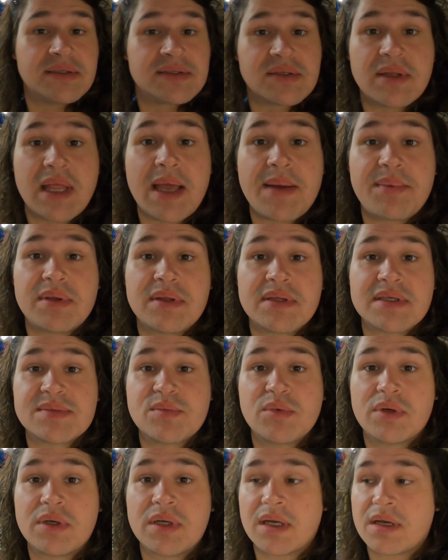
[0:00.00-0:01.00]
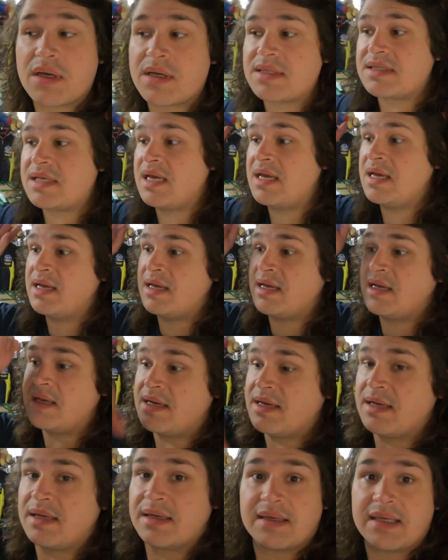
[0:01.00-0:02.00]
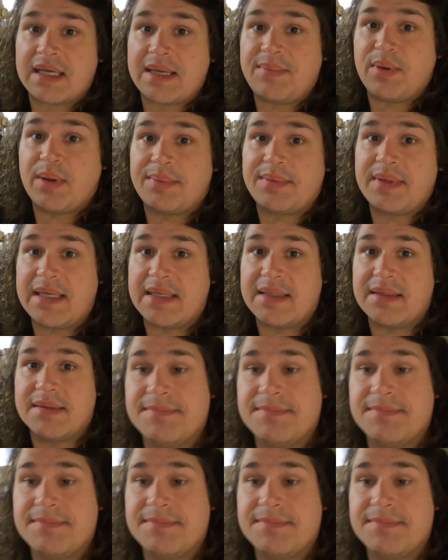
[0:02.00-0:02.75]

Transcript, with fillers: it's all happening this morning, guys keep you updated.